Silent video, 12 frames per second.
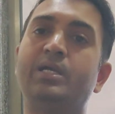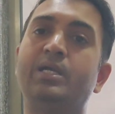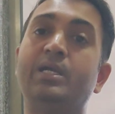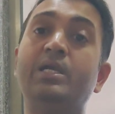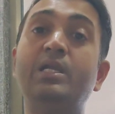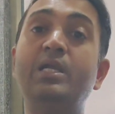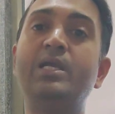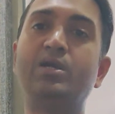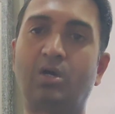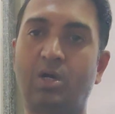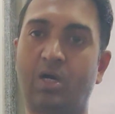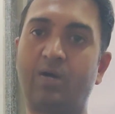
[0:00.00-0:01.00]

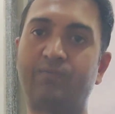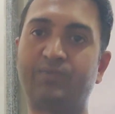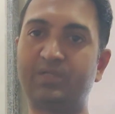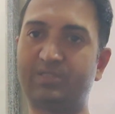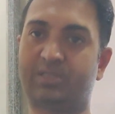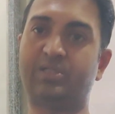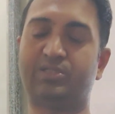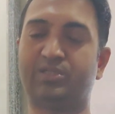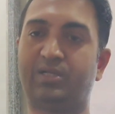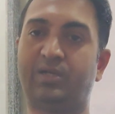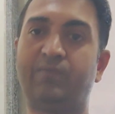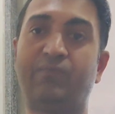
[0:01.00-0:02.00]
healing of the surgery,